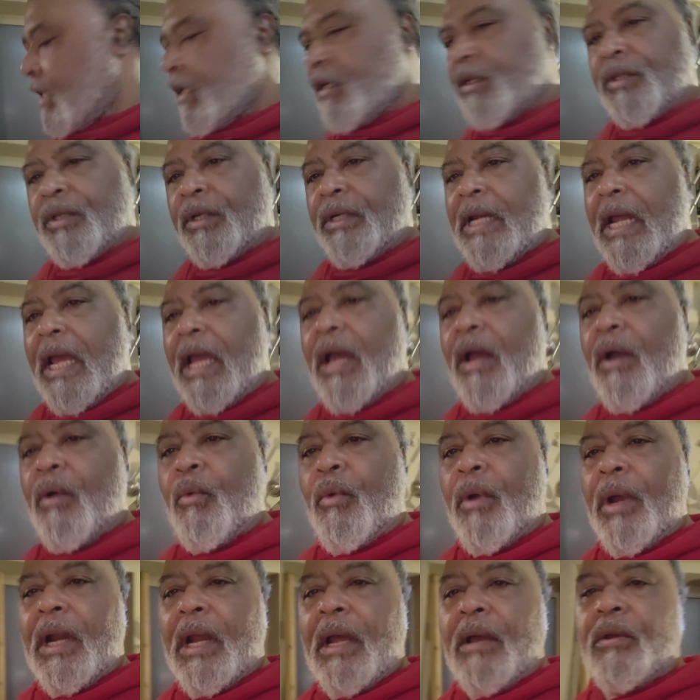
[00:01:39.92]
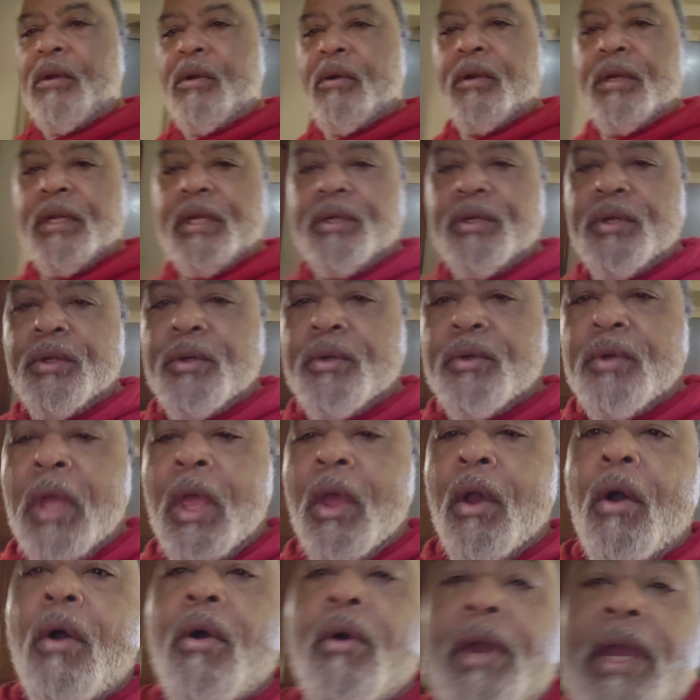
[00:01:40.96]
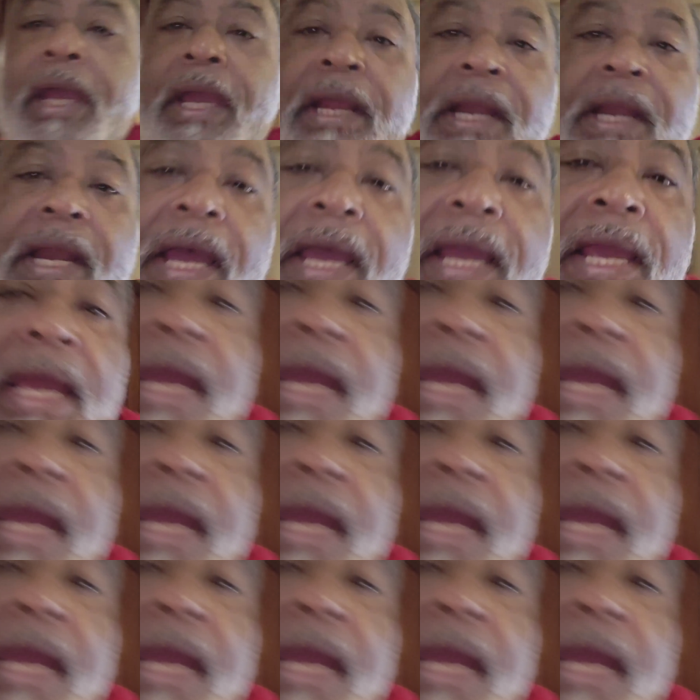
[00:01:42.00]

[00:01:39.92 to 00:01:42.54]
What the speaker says: So now what I'm going to do, oh, and I